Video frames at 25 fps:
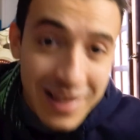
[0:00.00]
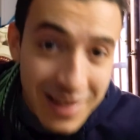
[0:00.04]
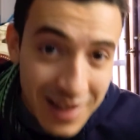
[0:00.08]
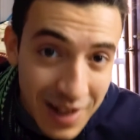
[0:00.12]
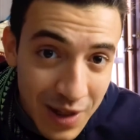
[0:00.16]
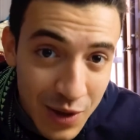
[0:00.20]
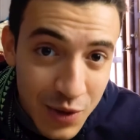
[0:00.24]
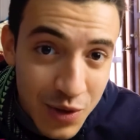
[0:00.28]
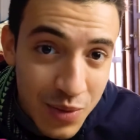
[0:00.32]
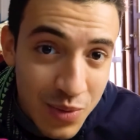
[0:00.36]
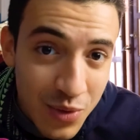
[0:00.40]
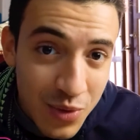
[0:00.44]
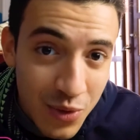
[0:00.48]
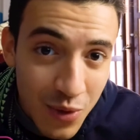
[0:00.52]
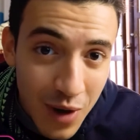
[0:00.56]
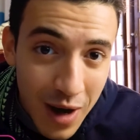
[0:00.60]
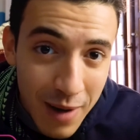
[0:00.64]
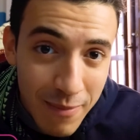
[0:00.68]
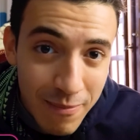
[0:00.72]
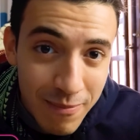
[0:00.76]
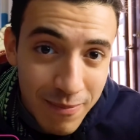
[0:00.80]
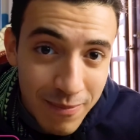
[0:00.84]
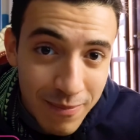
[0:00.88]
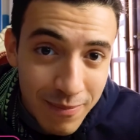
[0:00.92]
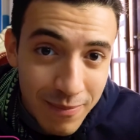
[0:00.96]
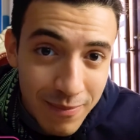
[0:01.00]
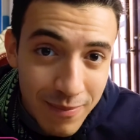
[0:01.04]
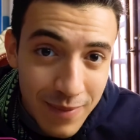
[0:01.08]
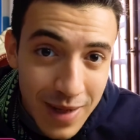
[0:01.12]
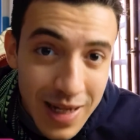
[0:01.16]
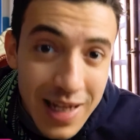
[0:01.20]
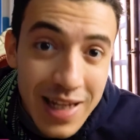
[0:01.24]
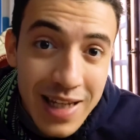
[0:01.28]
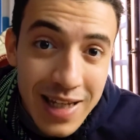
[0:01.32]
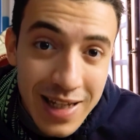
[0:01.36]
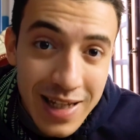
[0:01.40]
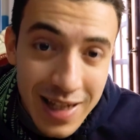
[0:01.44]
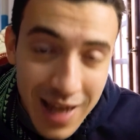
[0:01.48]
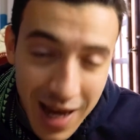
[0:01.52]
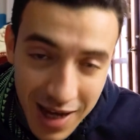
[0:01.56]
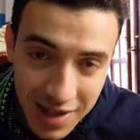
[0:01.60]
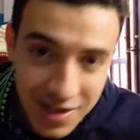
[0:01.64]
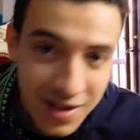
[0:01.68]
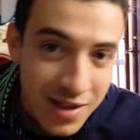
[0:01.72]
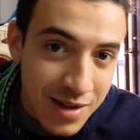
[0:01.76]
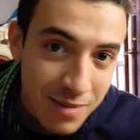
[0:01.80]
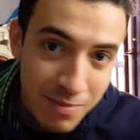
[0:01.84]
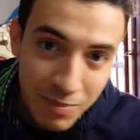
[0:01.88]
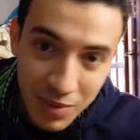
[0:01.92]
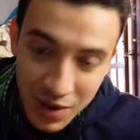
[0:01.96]
Did you subscribe?
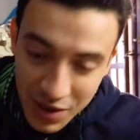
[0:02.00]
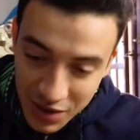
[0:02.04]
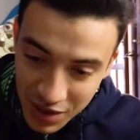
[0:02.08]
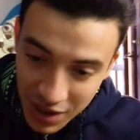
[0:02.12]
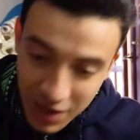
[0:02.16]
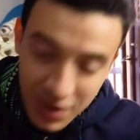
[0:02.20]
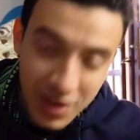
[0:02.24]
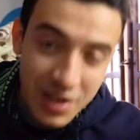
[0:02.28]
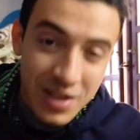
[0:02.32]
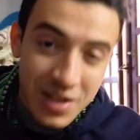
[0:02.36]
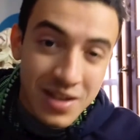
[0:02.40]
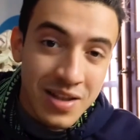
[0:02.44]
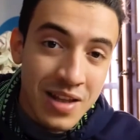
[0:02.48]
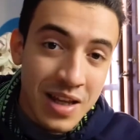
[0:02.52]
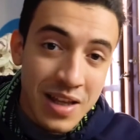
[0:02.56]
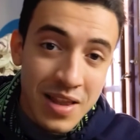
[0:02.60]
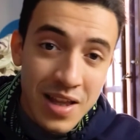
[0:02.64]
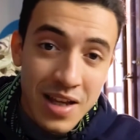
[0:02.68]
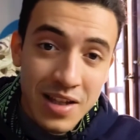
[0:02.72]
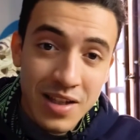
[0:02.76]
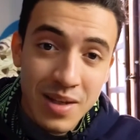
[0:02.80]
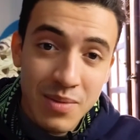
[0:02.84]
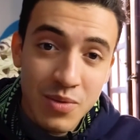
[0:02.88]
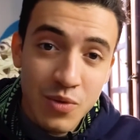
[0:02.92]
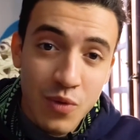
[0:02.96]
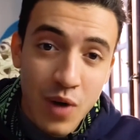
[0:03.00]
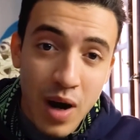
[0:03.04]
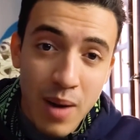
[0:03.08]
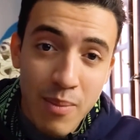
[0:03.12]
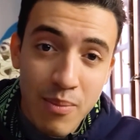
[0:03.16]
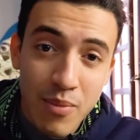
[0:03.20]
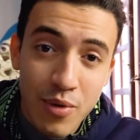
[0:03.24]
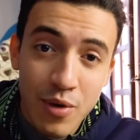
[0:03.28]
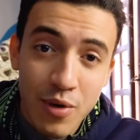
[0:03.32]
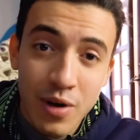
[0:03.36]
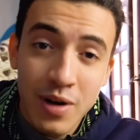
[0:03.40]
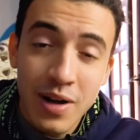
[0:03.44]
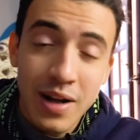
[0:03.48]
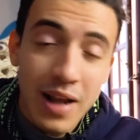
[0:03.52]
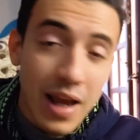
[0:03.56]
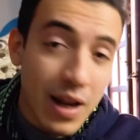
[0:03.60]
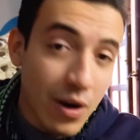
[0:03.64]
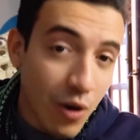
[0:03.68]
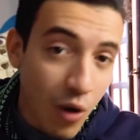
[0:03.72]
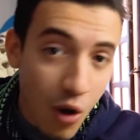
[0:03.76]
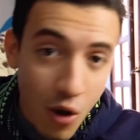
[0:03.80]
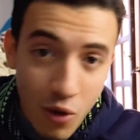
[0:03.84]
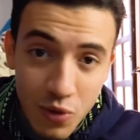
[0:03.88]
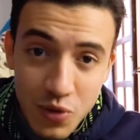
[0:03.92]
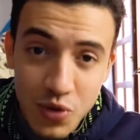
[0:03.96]
Yes, please hit that subscribe button,
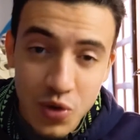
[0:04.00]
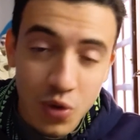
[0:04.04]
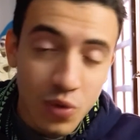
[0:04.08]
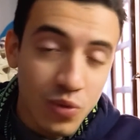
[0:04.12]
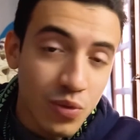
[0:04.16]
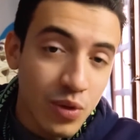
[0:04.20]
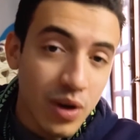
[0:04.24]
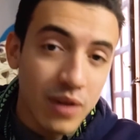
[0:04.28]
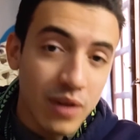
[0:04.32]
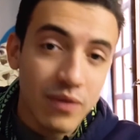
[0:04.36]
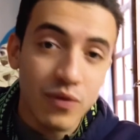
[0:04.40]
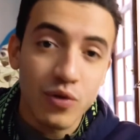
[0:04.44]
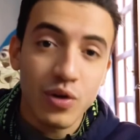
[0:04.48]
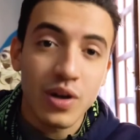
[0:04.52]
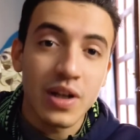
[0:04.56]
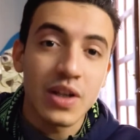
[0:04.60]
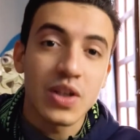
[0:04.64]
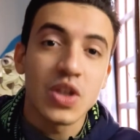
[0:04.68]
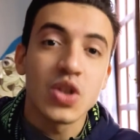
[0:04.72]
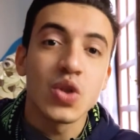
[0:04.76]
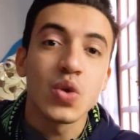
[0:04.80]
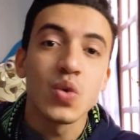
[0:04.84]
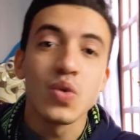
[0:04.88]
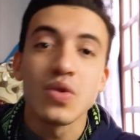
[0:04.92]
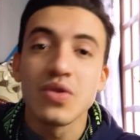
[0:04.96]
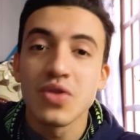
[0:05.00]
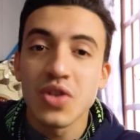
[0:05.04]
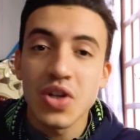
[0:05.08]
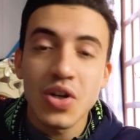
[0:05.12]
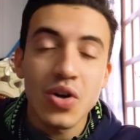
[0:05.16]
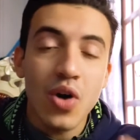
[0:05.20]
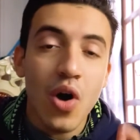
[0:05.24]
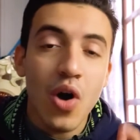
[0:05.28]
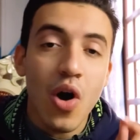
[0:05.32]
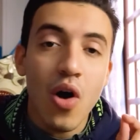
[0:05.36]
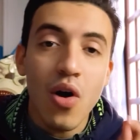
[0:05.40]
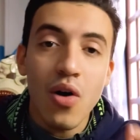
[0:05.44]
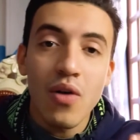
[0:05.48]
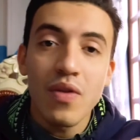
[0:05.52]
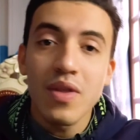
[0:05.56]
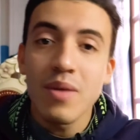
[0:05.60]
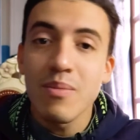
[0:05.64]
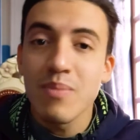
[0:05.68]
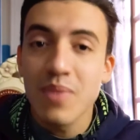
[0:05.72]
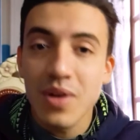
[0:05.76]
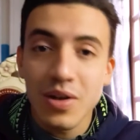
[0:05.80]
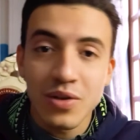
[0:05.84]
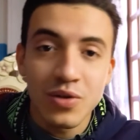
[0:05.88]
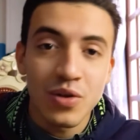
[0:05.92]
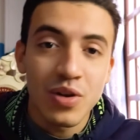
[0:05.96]
and also do not forget to turn on
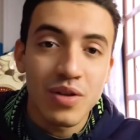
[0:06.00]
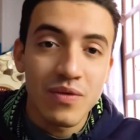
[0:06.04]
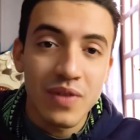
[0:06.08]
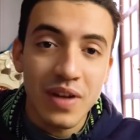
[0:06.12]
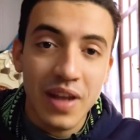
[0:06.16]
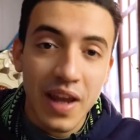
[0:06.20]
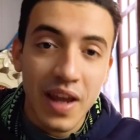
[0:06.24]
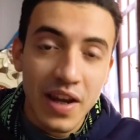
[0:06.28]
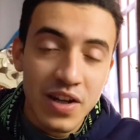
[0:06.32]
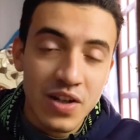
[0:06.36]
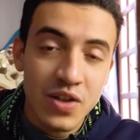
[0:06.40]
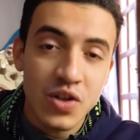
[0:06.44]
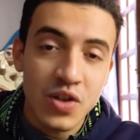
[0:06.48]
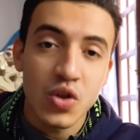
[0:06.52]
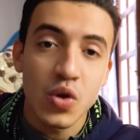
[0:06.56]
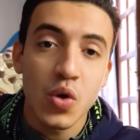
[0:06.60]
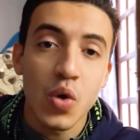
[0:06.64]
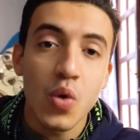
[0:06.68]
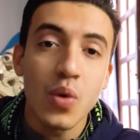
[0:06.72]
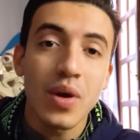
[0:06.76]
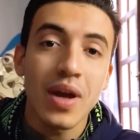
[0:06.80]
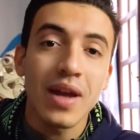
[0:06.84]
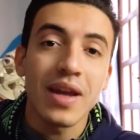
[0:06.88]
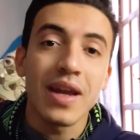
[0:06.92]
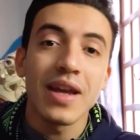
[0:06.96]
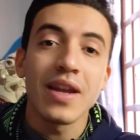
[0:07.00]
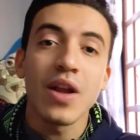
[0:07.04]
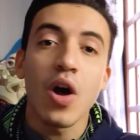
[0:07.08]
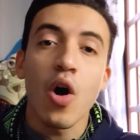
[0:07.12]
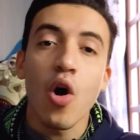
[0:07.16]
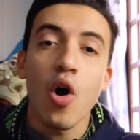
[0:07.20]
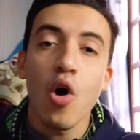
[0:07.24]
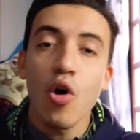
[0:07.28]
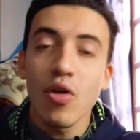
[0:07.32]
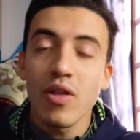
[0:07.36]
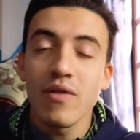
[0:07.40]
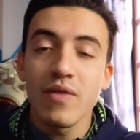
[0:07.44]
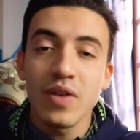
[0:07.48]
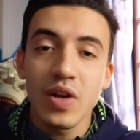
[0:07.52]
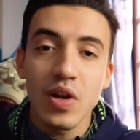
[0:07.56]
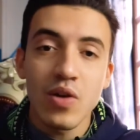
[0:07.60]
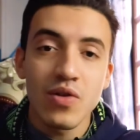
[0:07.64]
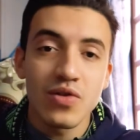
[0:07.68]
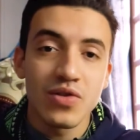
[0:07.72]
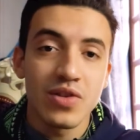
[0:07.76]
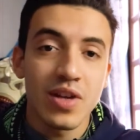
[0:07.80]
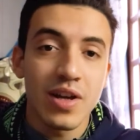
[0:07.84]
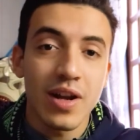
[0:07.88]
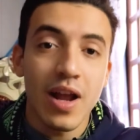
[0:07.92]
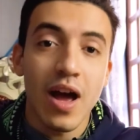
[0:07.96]
the bell notification so you can get all the
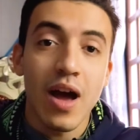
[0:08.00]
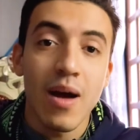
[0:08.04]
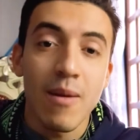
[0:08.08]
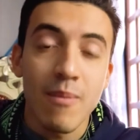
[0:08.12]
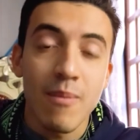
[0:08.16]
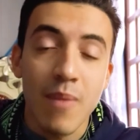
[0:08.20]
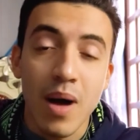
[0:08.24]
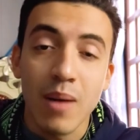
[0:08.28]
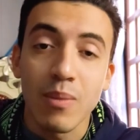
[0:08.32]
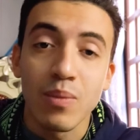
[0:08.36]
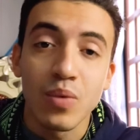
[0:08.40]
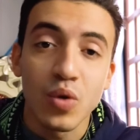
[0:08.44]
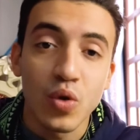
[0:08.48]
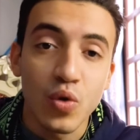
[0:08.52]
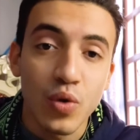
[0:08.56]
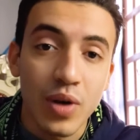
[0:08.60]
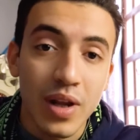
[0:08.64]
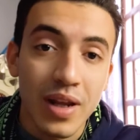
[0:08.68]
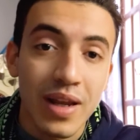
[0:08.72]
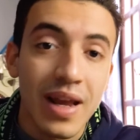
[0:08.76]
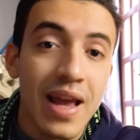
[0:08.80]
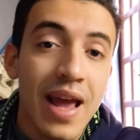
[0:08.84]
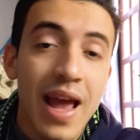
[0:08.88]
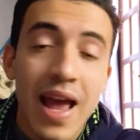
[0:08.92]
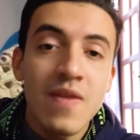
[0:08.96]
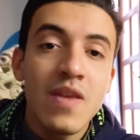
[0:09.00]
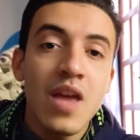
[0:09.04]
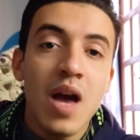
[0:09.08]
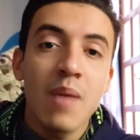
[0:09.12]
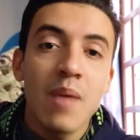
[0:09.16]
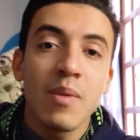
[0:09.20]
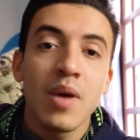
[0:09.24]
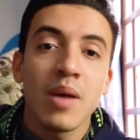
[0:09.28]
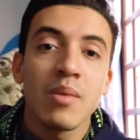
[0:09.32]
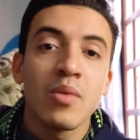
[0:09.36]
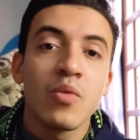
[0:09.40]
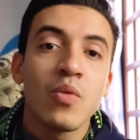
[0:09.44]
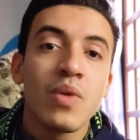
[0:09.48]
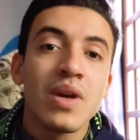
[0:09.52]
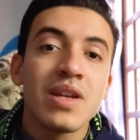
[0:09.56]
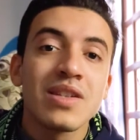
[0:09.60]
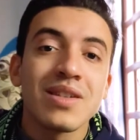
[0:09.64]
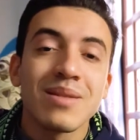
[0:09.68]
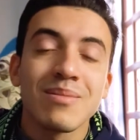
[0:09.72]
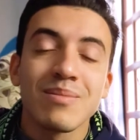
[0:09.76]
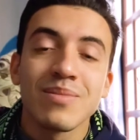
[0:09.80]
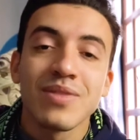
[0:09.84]
videos that I'm uploading in the upcoming weeks.